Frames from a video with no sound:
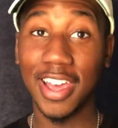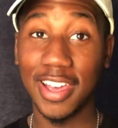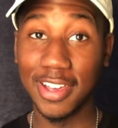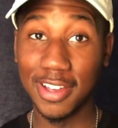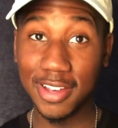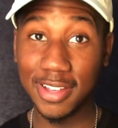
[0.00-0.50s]
A
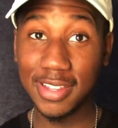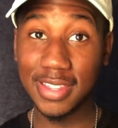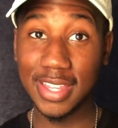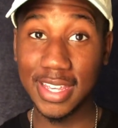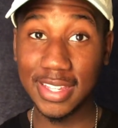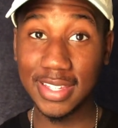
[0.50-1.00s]

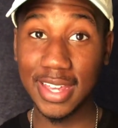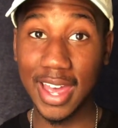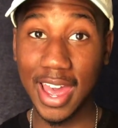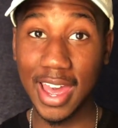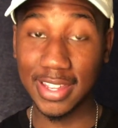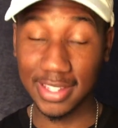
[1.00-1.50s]
good thing
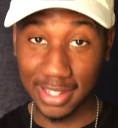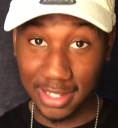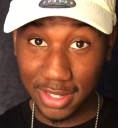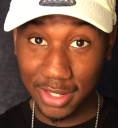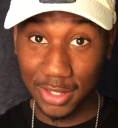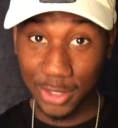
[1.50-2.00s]
to ask
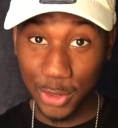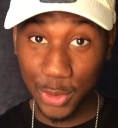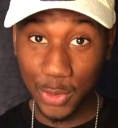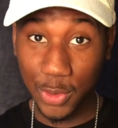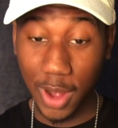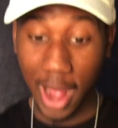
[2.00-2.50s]
is,
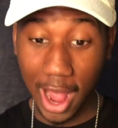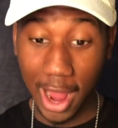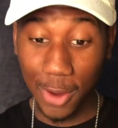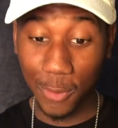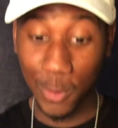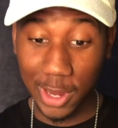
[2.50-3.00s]
do
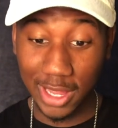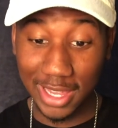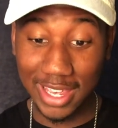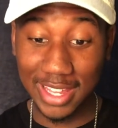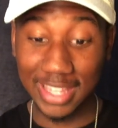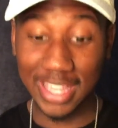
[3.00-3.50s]
I
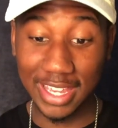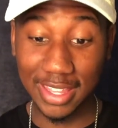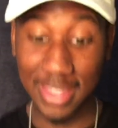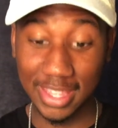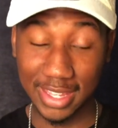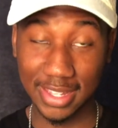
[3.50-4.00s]
really need
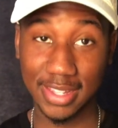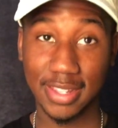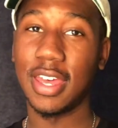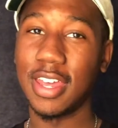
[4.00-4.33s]
this?